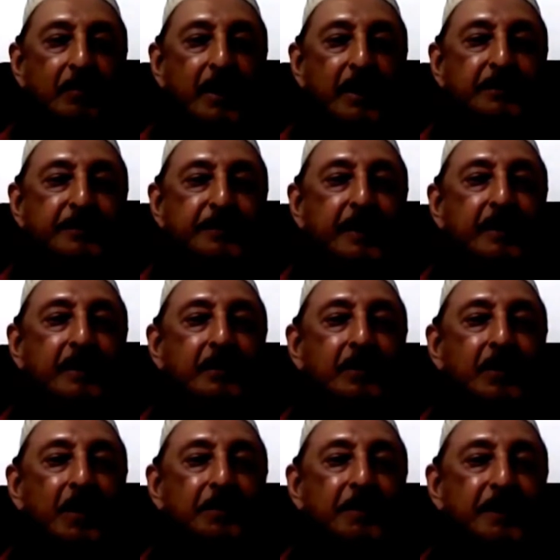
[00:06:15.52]
My
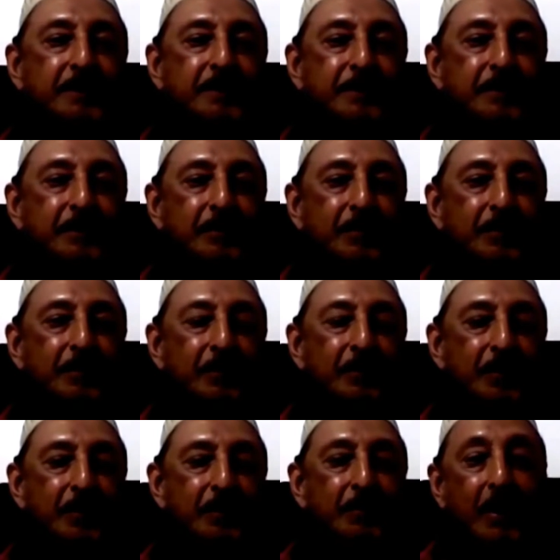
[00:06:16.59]
second comment,
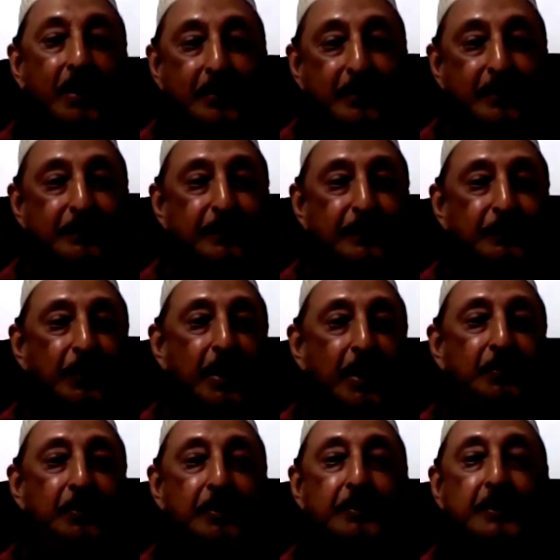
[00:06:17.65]
Maurice, is
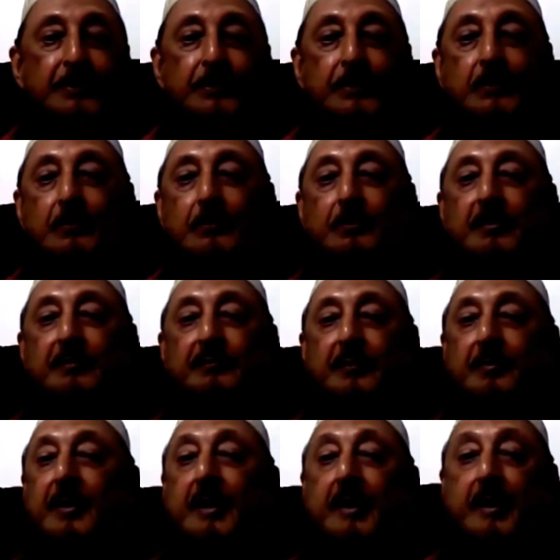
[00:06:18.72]
one with which you would be
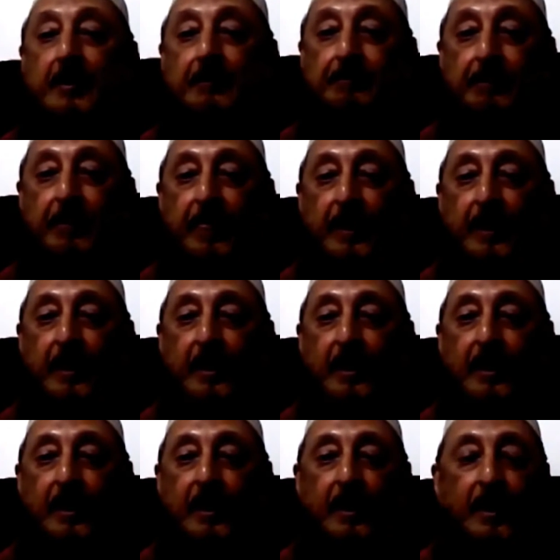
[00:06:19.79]
familiar.
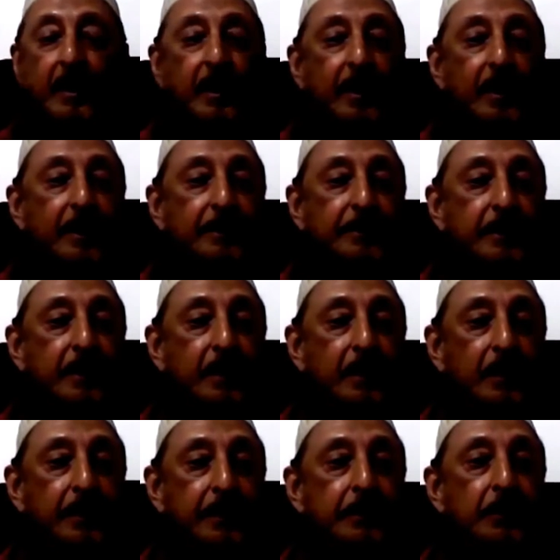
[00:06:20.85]
And
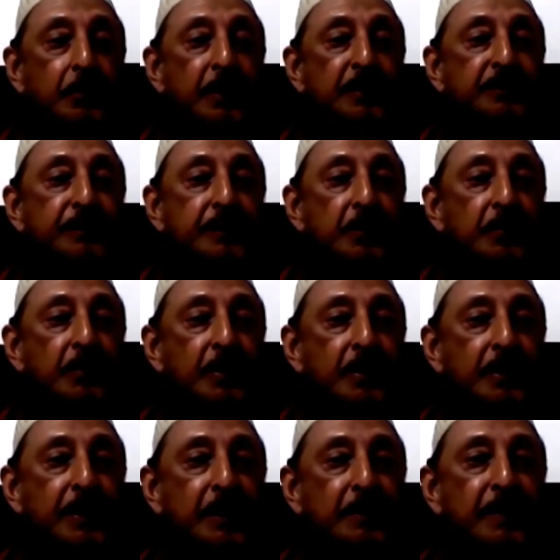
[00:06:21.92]
in the Western
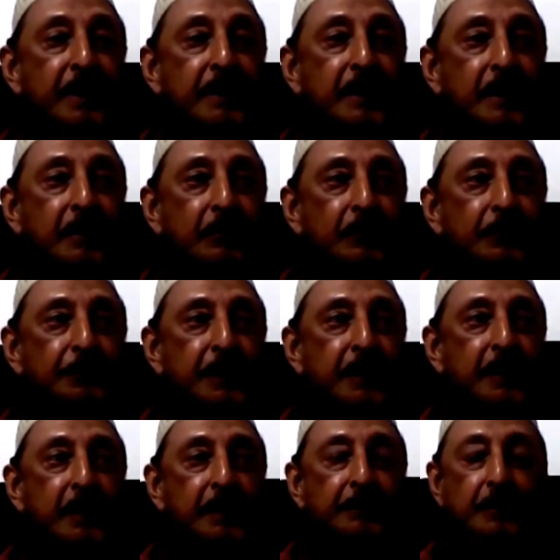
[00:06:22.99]
world, there are many who
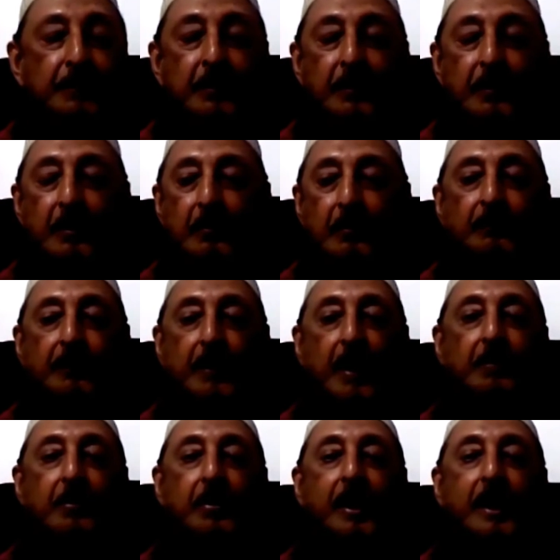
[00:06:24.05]
speak even
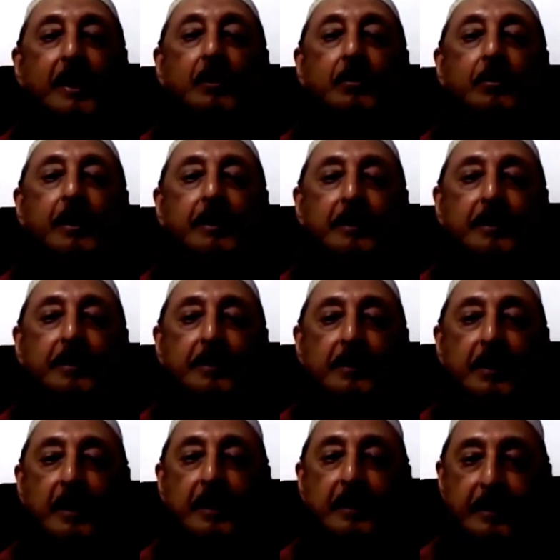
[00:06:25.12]
far more eloquently
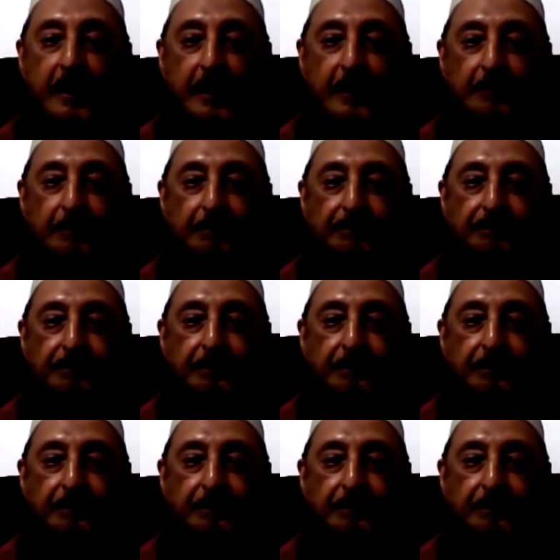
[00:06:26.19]
than I can